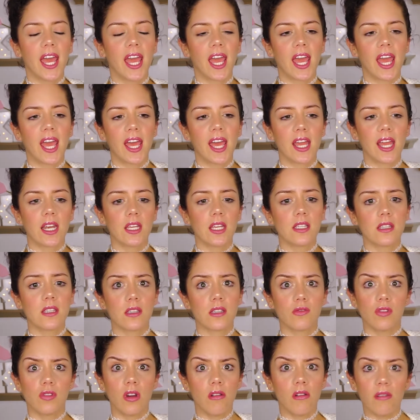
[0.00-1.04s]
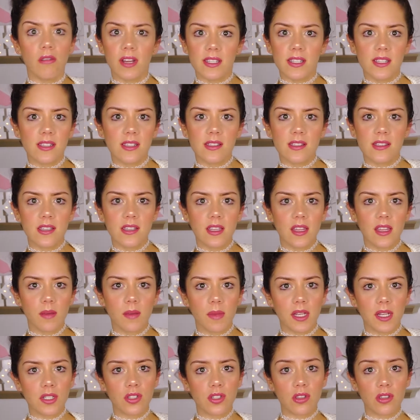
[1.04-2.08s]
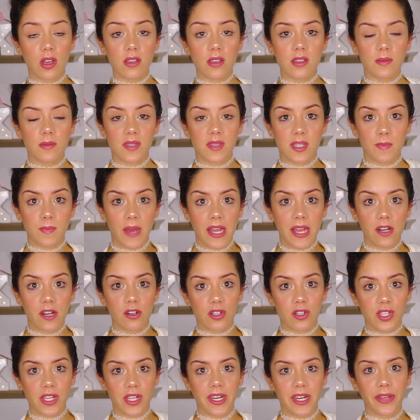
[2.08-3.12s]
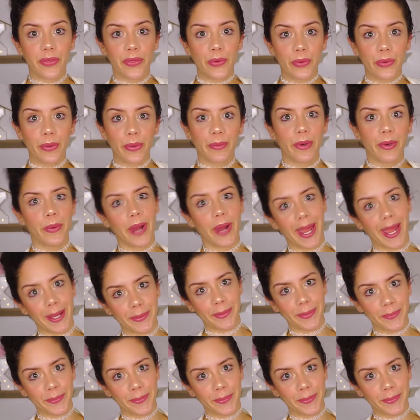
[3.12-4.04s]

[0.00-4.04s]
and he says, no, I didn't see them, I just saw some spiders and I threw them away.